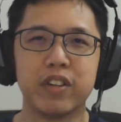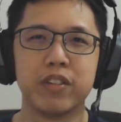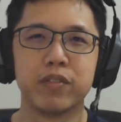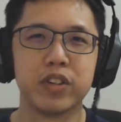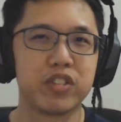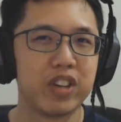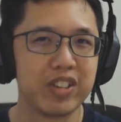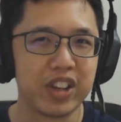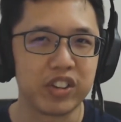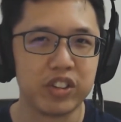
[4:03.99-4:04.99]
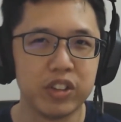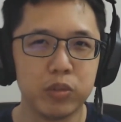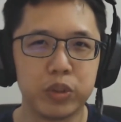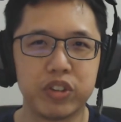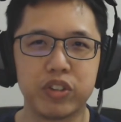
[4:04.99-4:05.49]
first transaction,
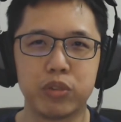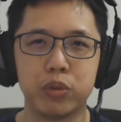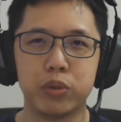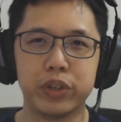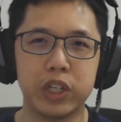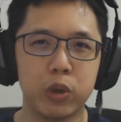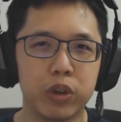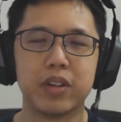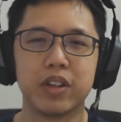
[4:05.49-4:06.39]
which is to reload